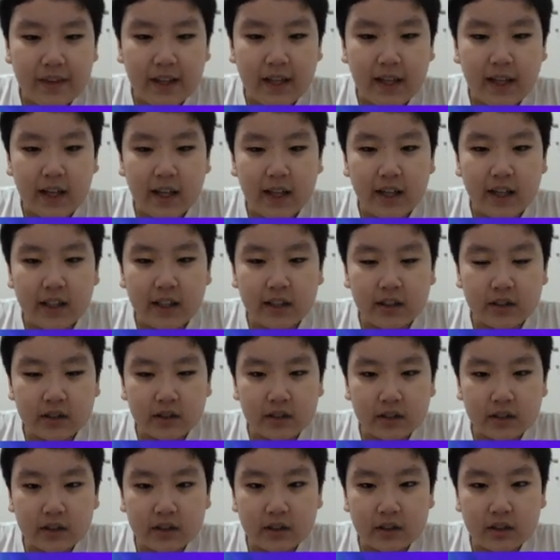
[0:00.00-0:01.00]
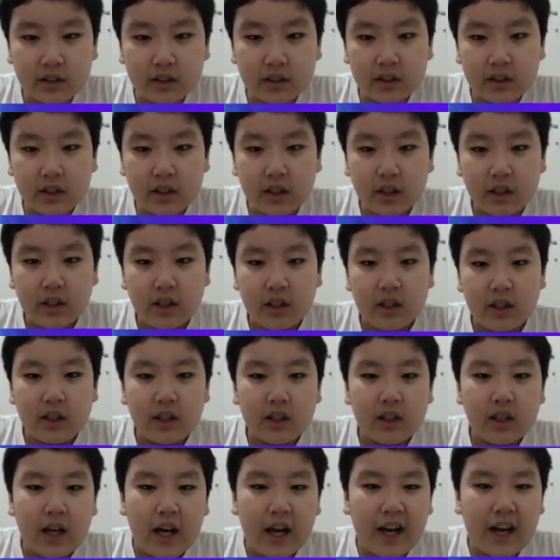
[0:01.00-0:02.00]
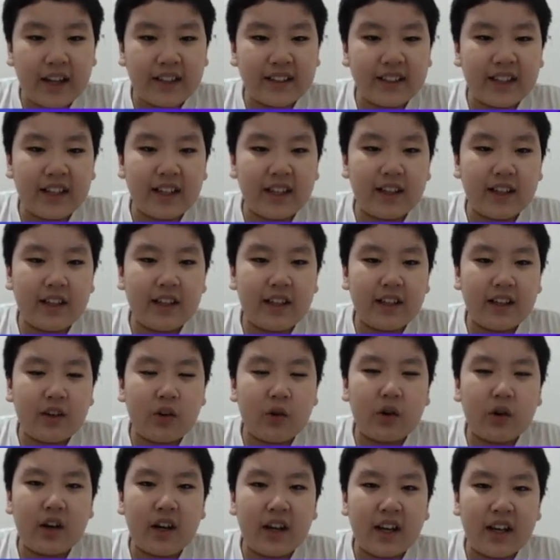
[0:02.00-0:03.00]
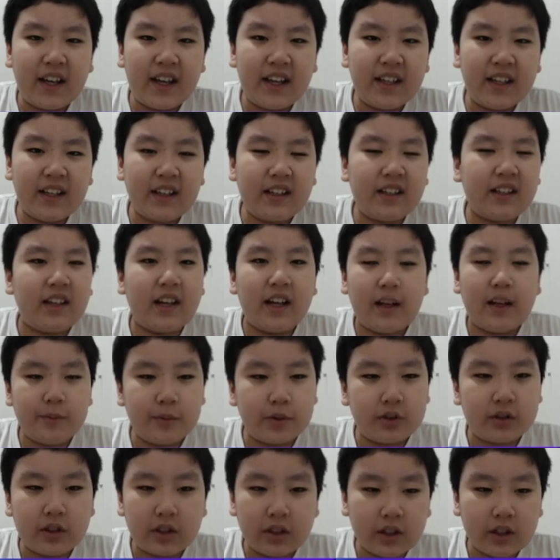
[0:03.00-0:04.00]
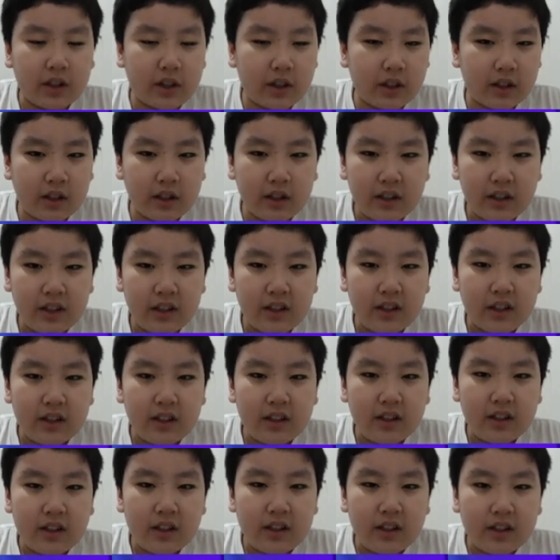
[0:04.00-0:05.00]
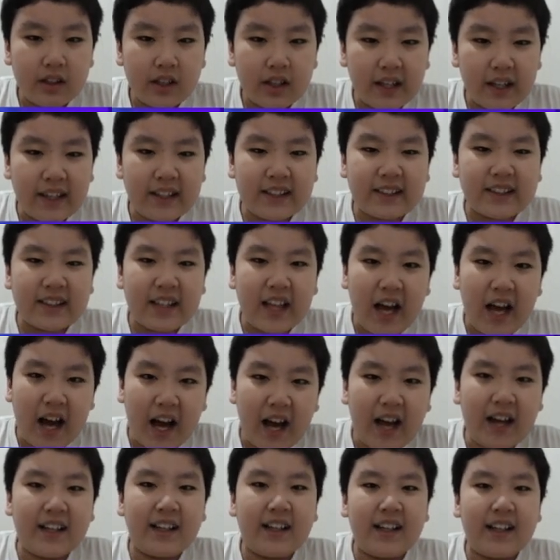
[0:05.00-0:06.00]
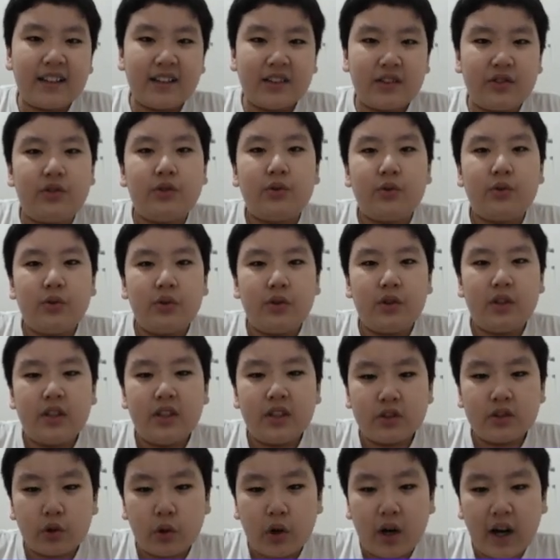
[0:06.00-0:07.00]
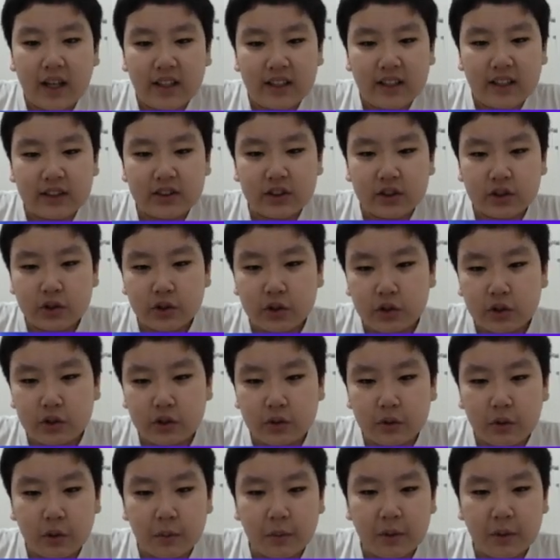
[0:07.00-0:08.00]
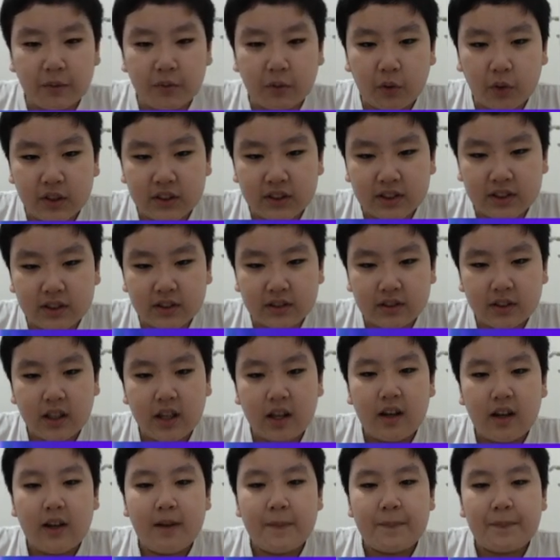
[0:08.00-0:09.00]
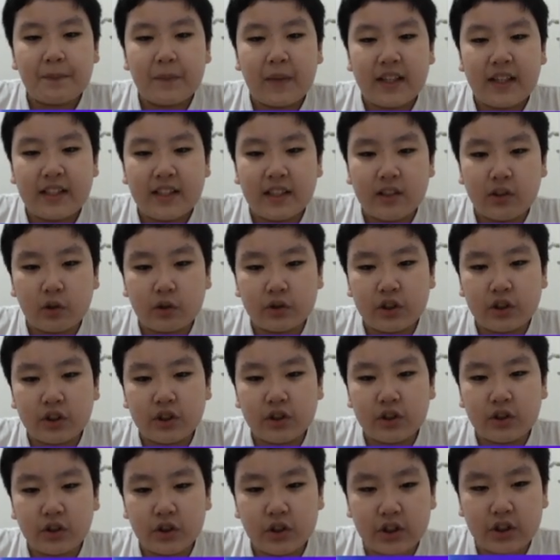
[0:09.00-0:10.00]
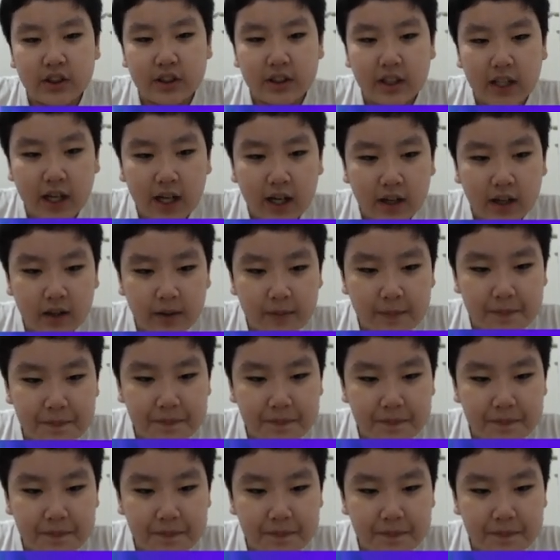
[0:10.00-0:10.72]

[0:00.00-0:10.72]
And Hane, or he, I'm just gonna call it Hane 2. So Hane 2 will be voiced by Hiroshi Tsuchida.